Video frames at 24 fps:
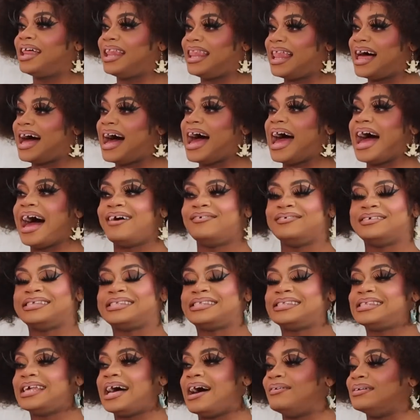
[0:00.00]
a lot.
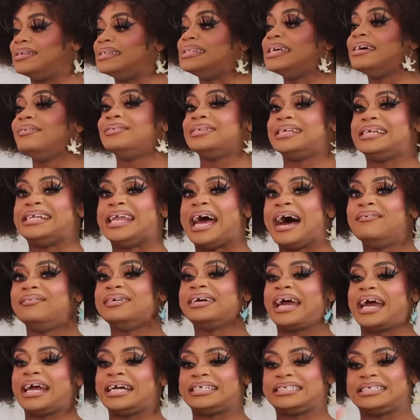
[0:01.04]
It was a
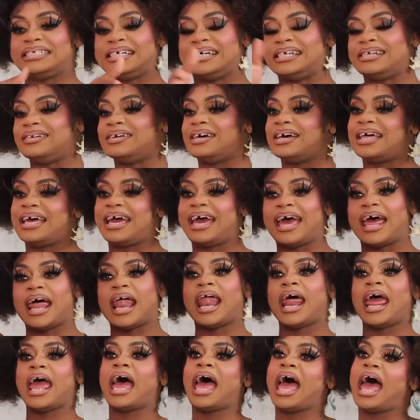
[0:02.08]
navigation,
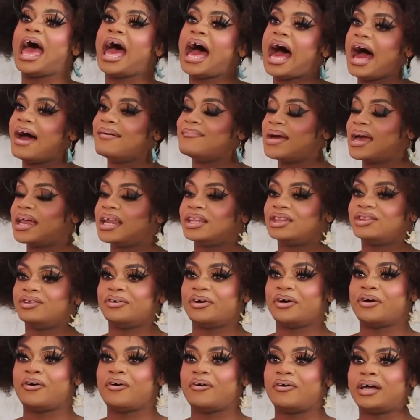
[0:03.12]
and I made it
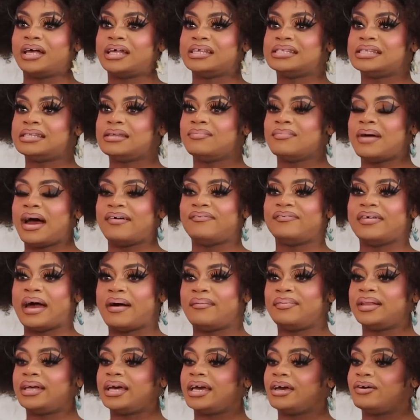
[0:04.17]
through because my
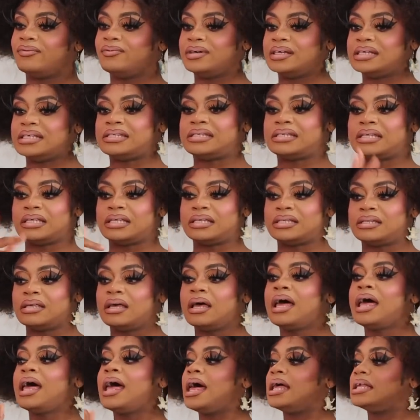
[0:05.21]
family was
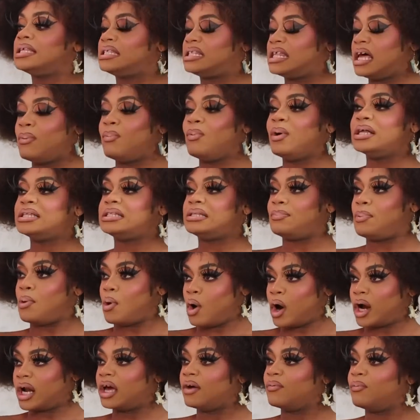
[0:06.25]
somewhat
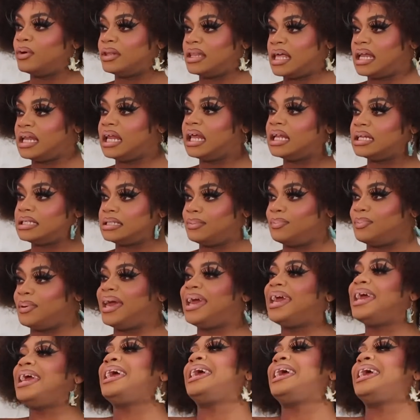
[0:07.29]
supportive when they needed to be.